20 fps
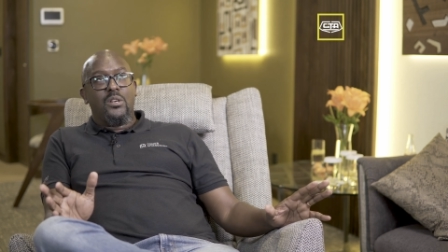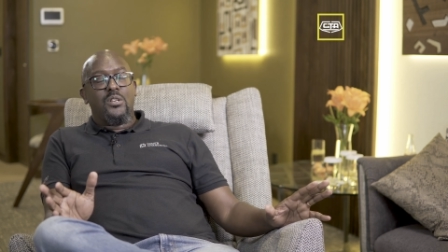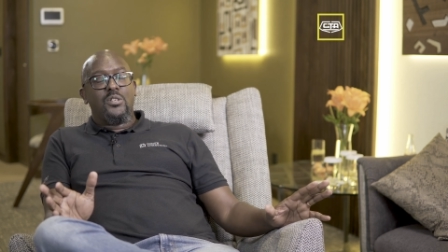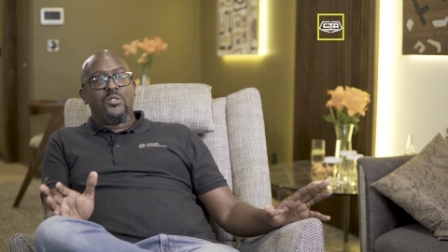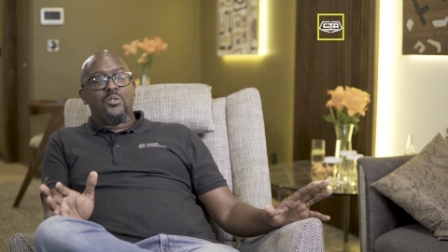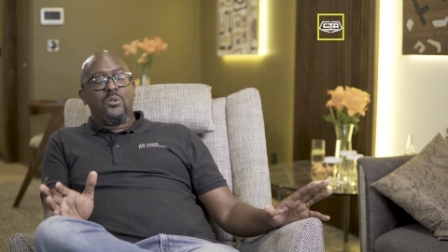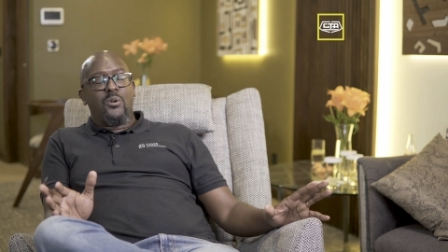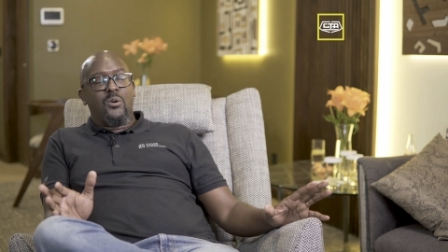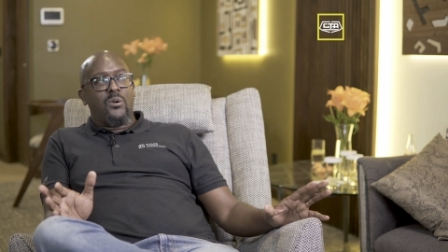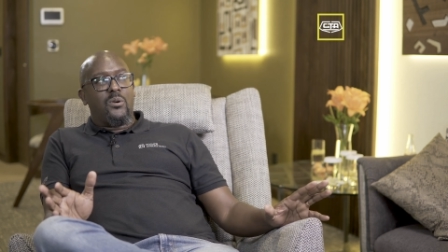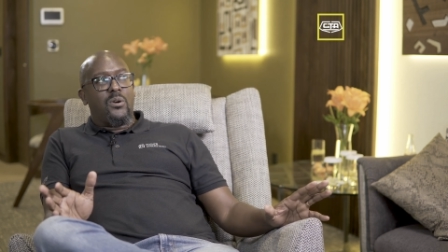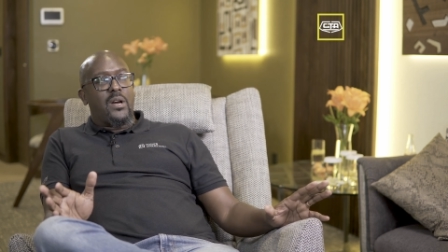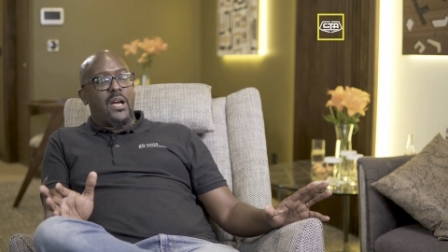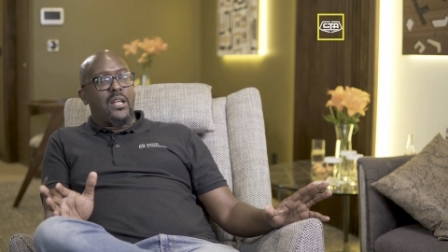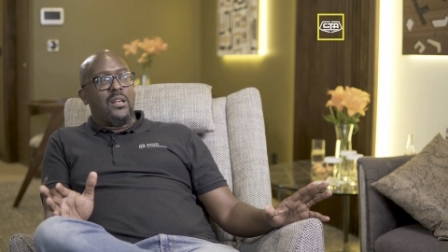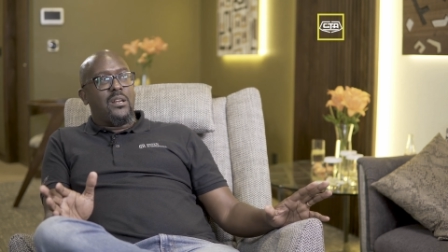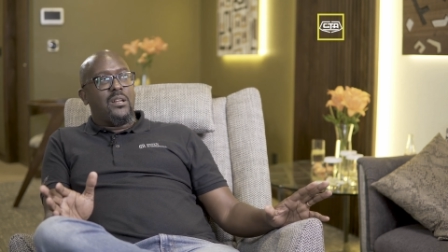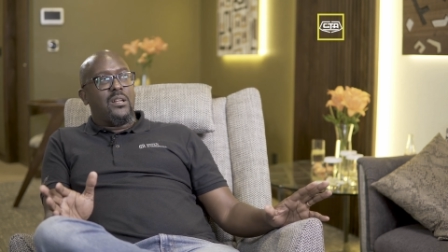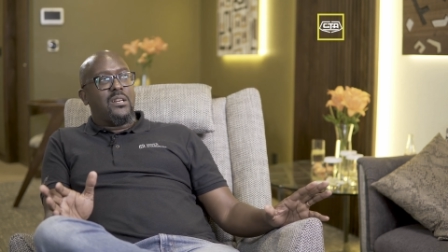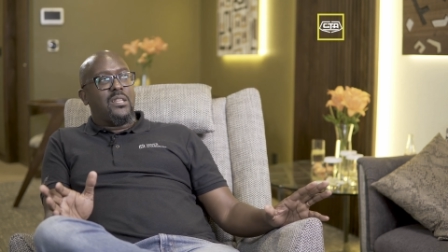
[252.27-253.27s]
so
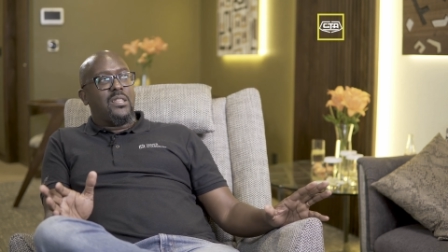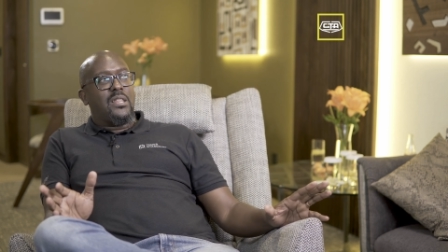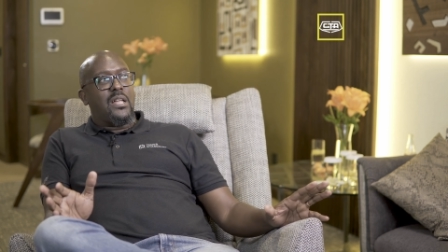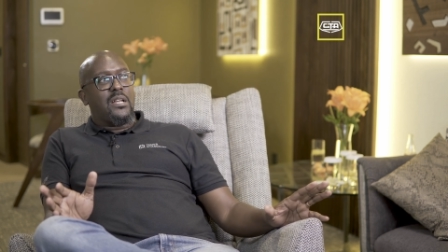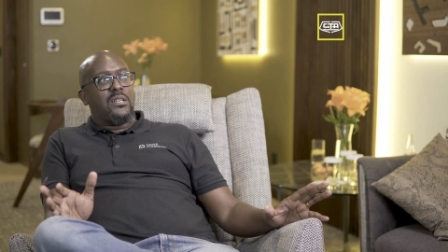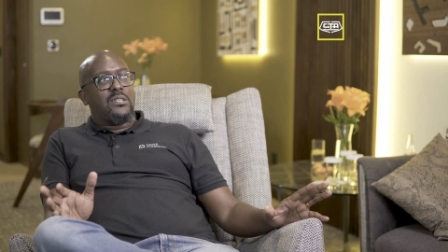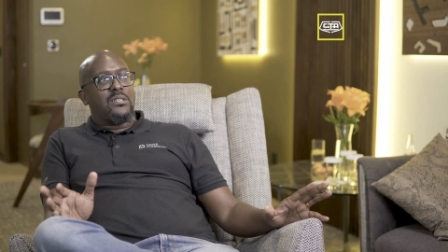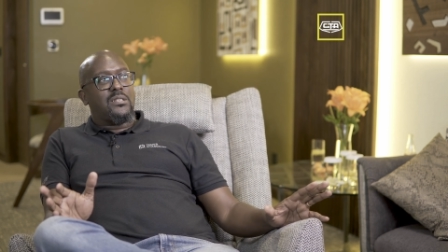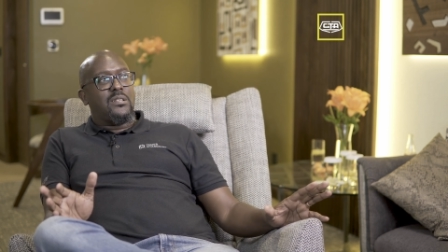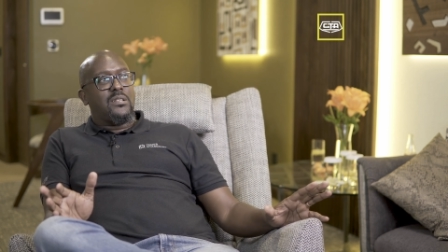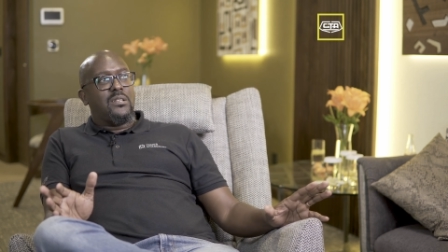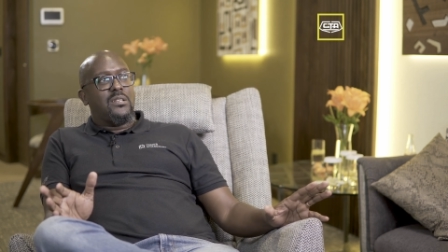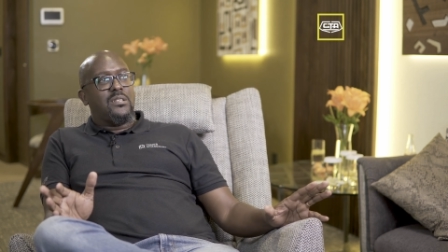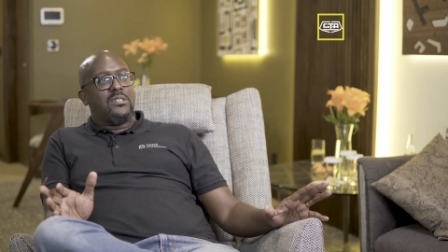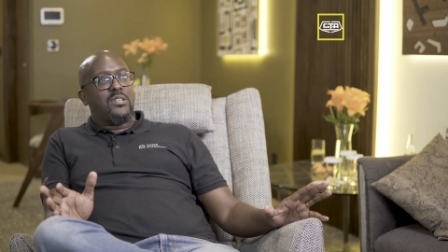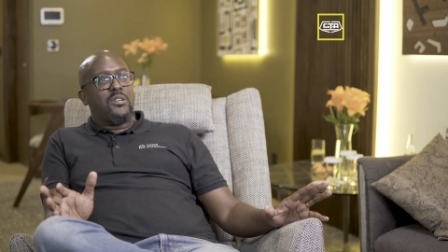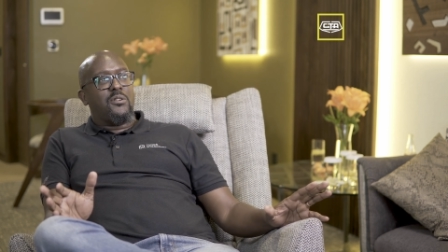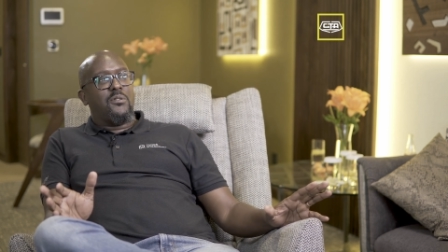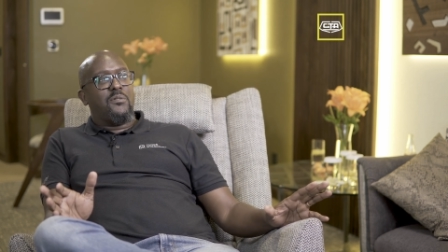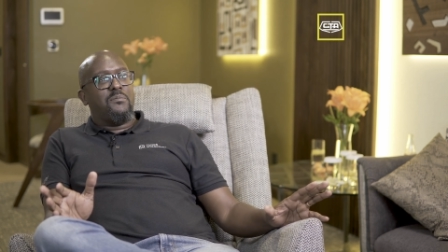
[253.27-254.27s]
i learned that
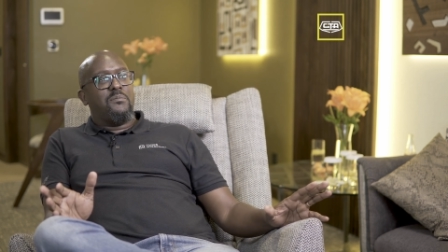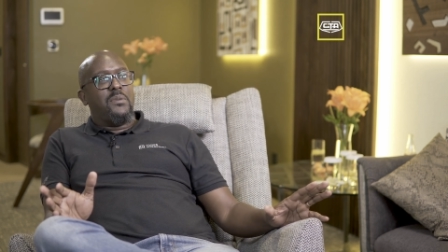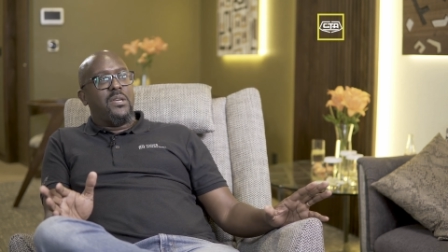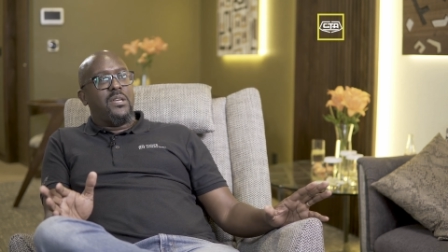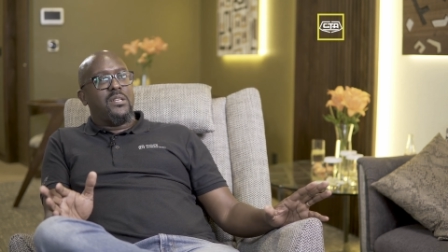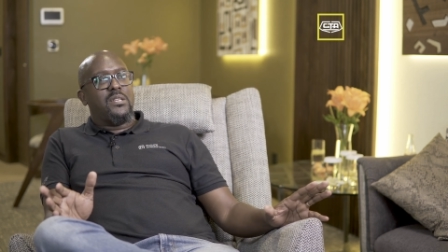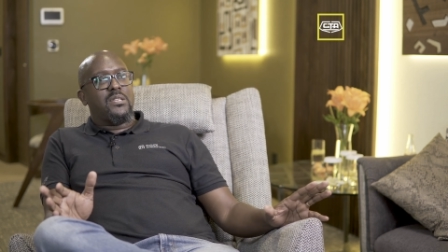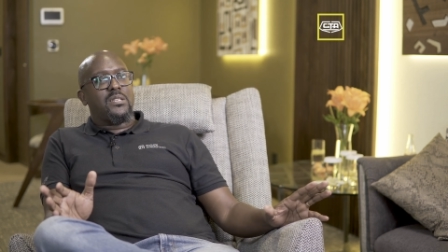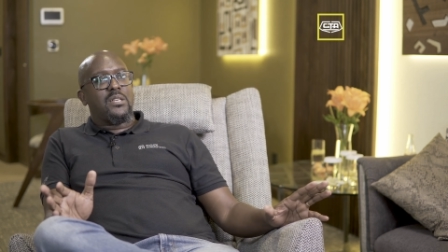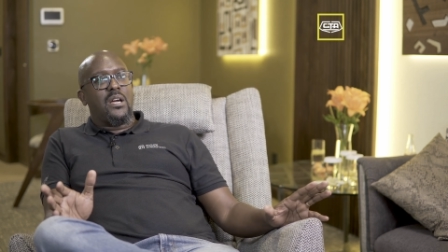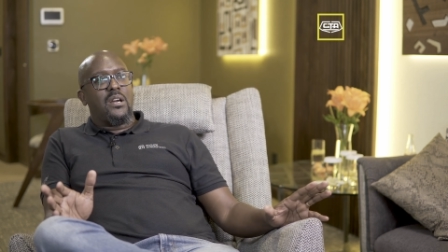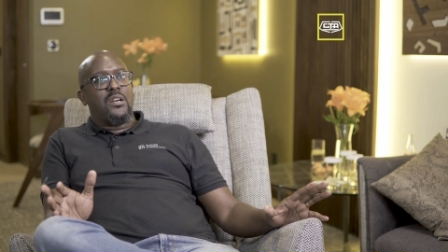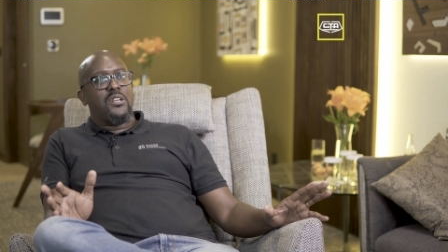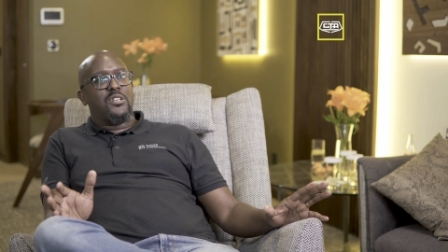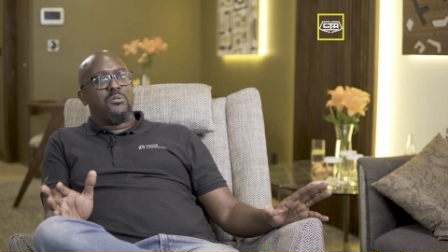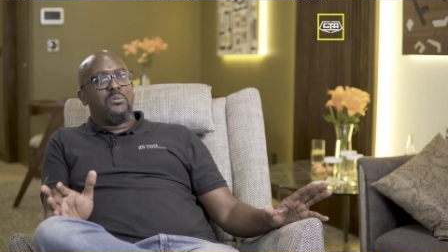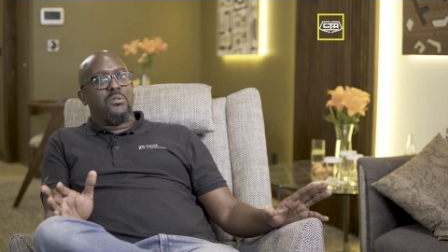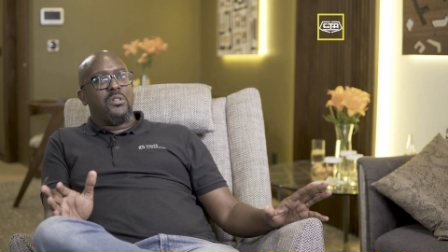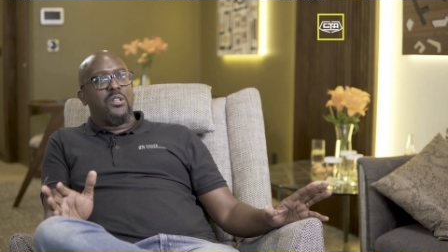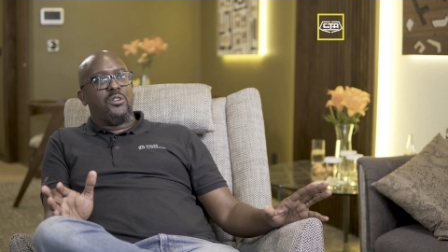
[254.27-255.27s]
instead of being
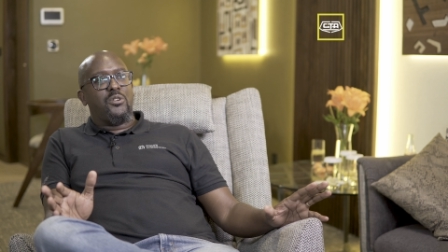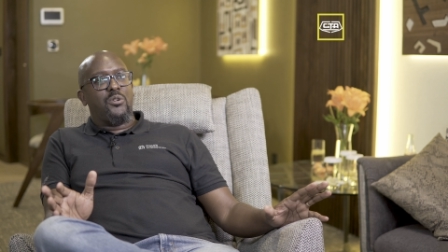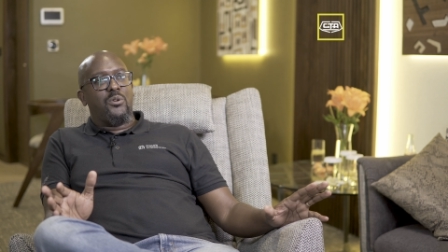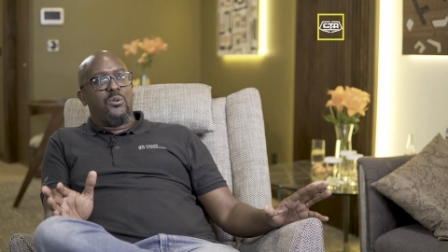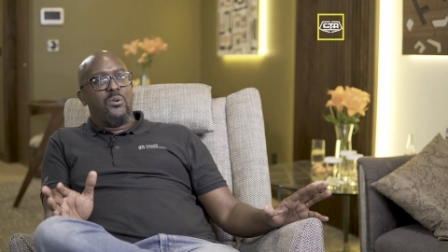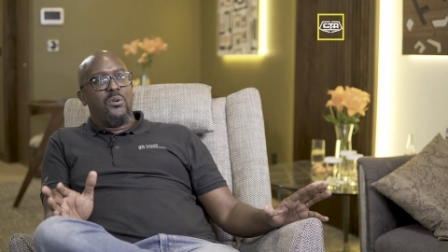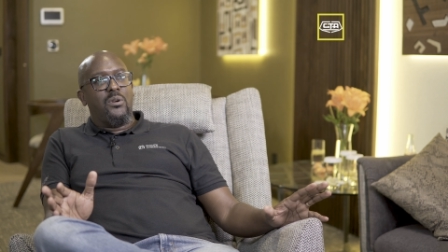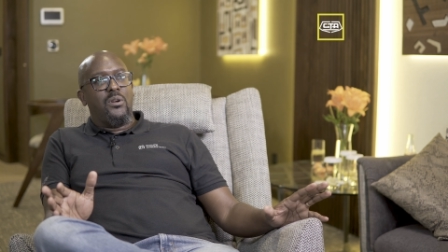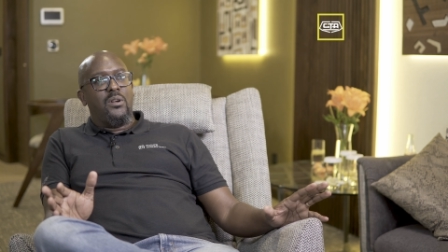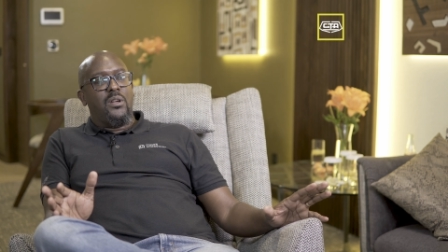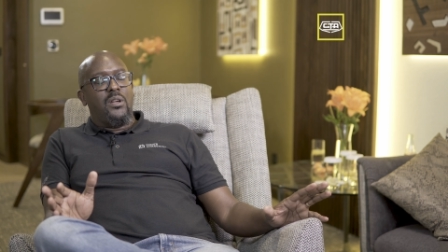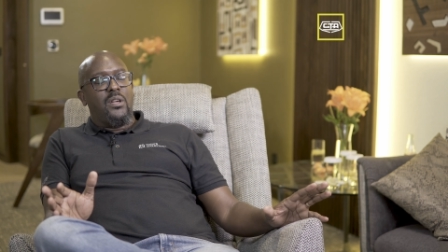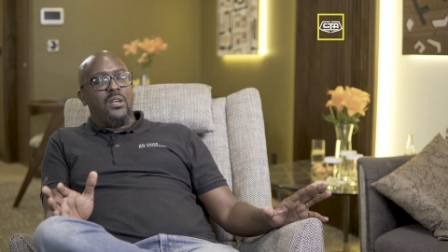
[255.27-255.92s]
discouraged with a no